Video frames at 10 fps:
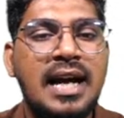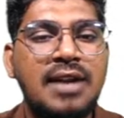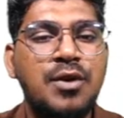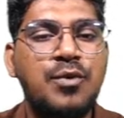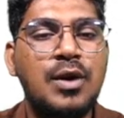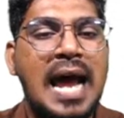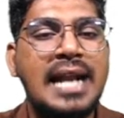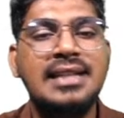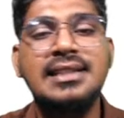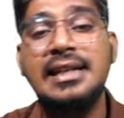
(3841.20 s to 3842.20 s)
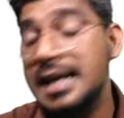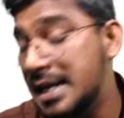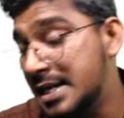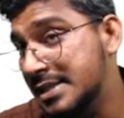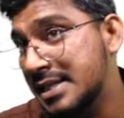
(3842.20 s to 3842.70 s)
helpful for adding the
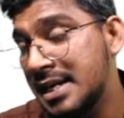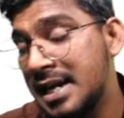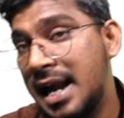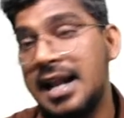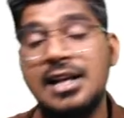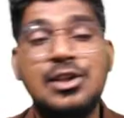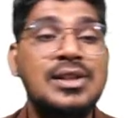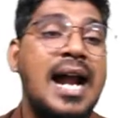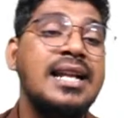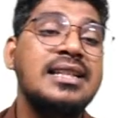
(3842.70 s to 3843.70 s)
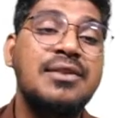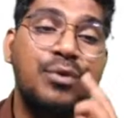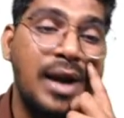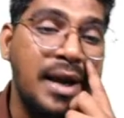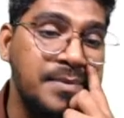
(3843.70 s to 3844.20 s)
layers and also the adding the
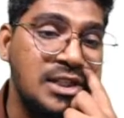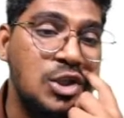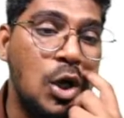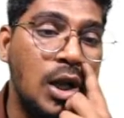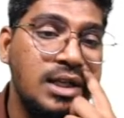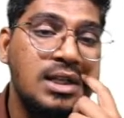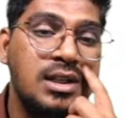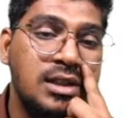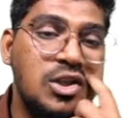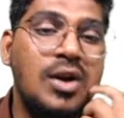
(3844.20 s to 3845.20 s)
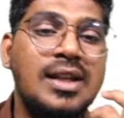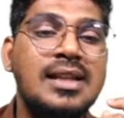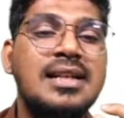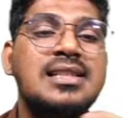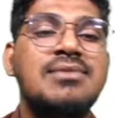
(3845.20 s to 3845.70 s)
frames and all. This all other
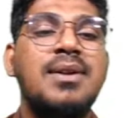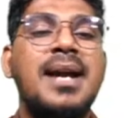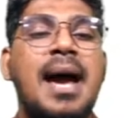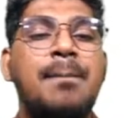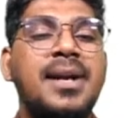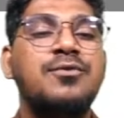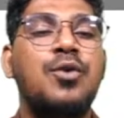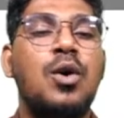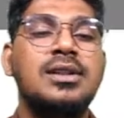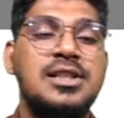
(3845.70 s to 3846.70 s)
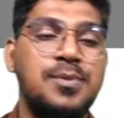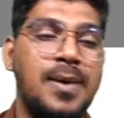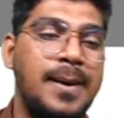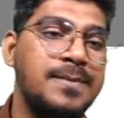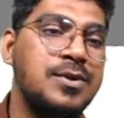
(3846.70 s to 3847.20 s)
things will be happening for this
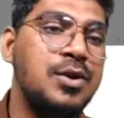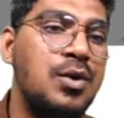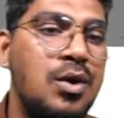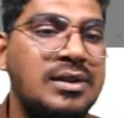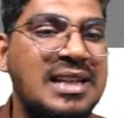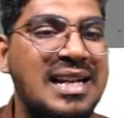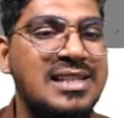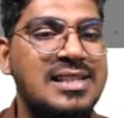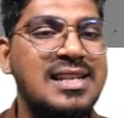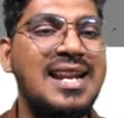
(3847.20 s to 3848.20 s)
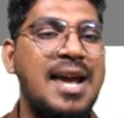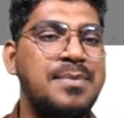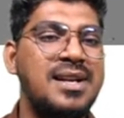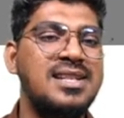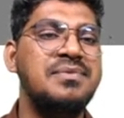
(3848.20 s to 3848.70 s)
one. So the necessary
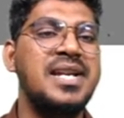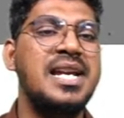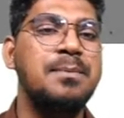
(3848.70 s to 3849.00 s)
libraries we